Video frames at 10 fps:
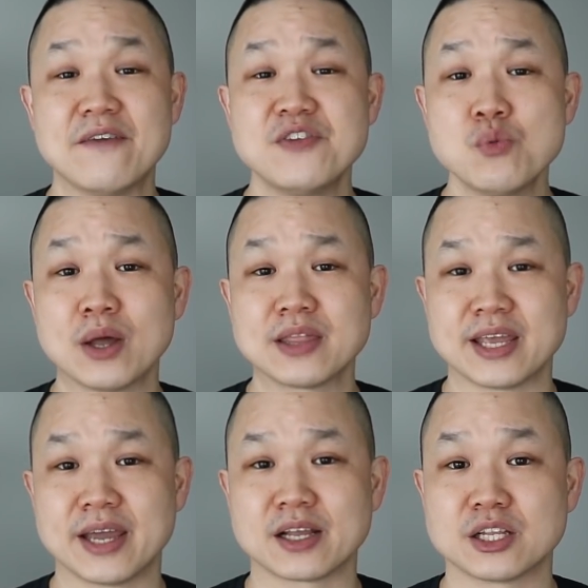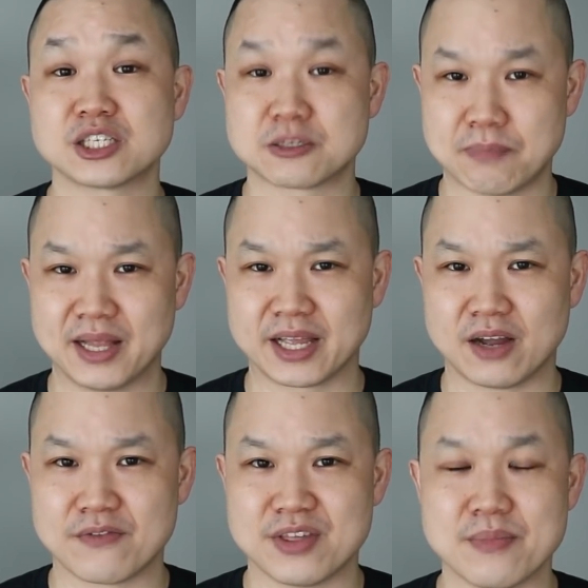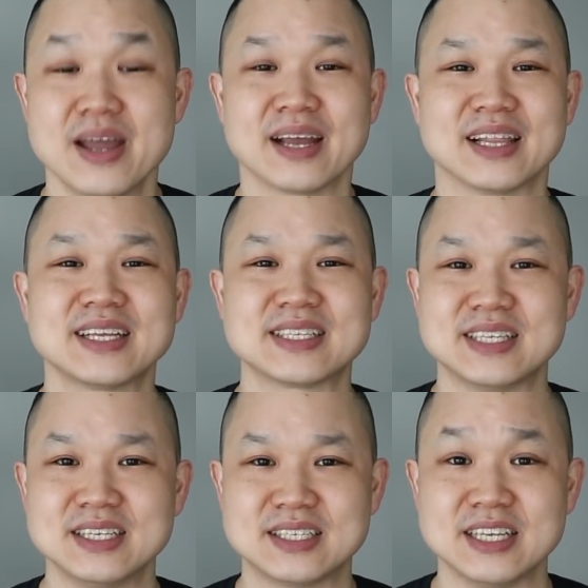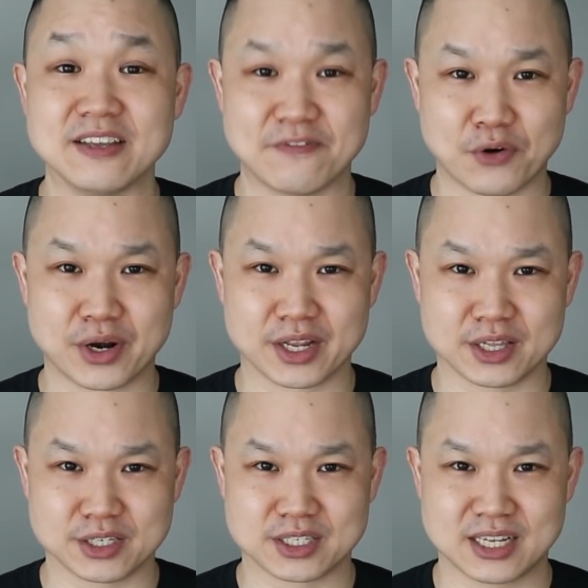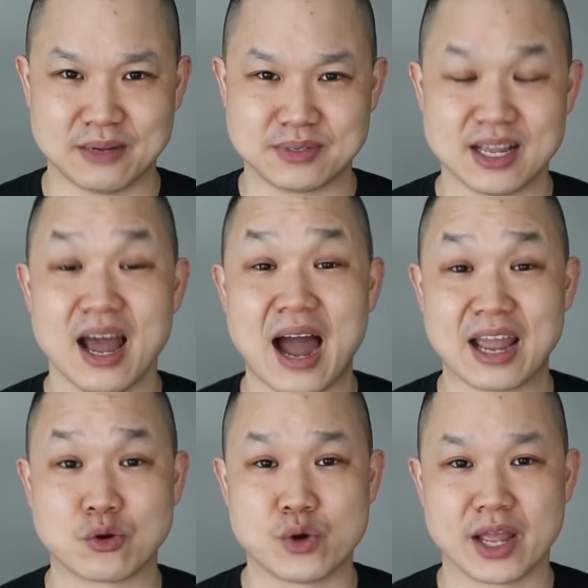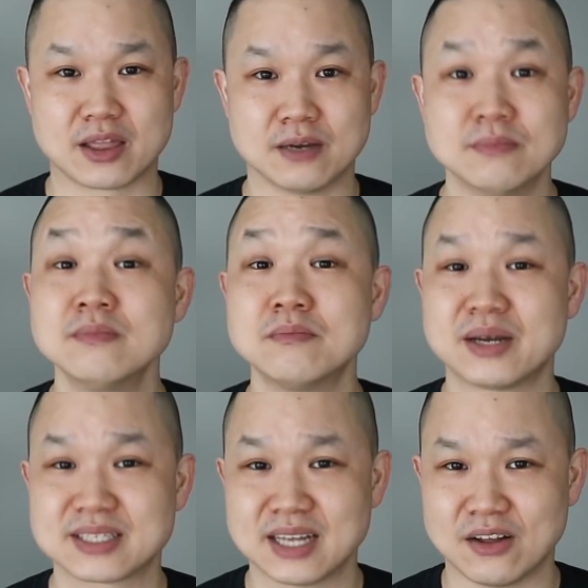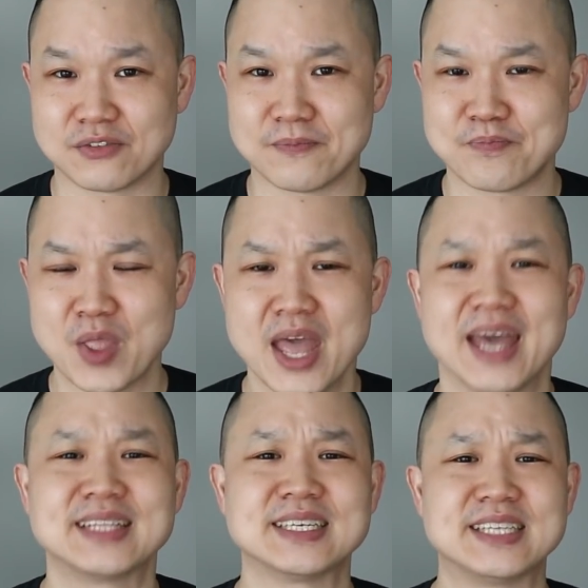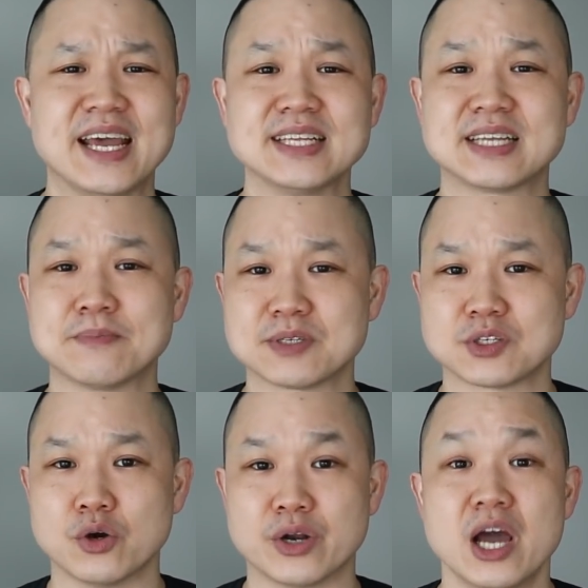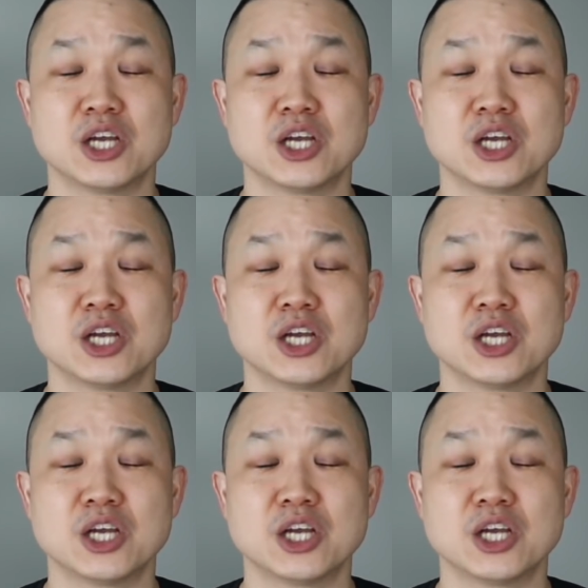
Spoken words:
if you want the English spelling of them, click CC for English subs. I create them myself. In today's episode,